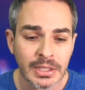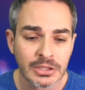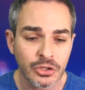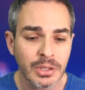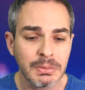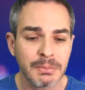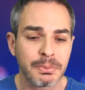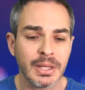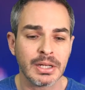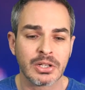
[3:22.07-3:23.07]
So let me
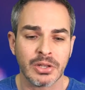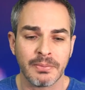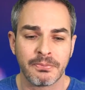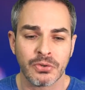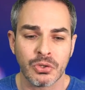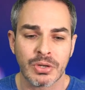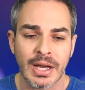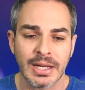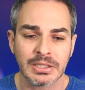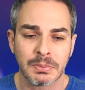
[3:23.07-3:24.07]
play a clip for you
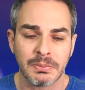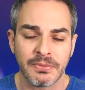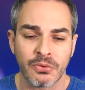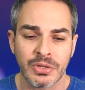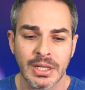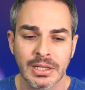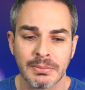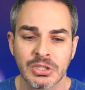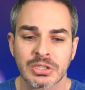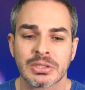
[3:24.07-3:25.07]
guys. But before that, let me
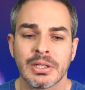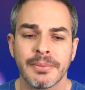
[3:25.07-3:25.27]
just